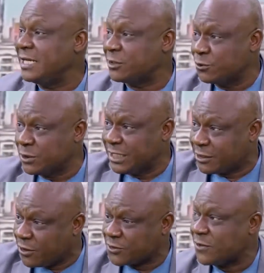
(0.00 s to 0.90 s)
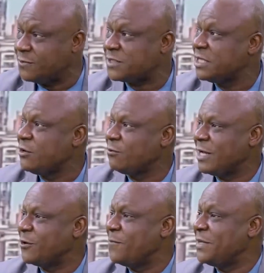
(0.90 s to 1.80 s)
through the customs. We are
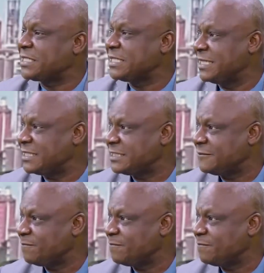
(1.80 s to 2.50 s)
not mixing it.